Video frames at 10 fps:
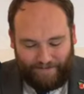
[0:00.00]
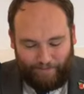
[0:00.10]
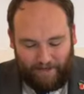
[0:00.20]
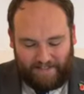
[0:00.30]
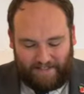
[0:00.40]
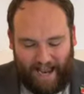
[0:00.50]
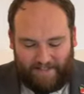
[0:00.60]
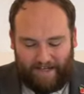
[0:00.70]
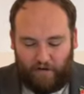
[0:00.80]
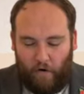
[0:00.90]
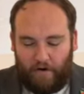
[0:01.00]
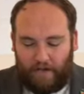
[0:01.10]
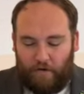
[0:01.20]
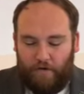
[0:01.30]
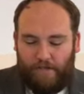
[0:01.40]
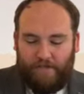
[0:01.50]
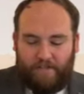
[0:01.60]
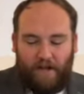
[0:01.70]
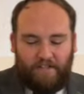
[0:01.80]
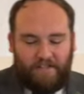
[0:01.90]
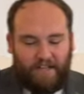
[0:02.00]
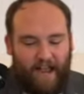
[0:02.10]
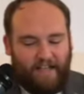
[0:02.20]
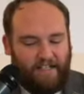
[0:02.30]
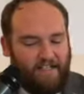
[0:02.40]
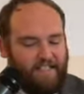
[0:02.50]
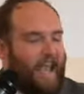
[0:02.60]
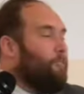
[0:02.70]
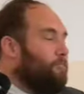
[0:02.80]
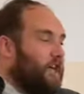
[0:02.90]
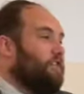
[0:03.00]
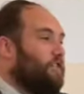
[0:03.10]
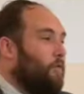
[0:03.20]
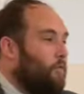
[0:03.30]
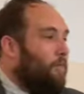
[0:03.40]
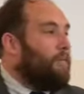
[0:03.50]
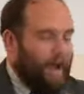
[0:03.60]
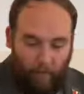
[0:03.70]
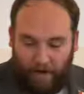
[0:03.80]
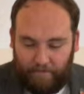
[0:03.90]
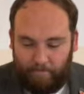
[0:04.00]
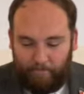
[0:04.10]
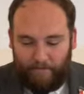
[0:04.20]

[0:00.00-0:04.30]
once said that God accuses us and condemns us one by one,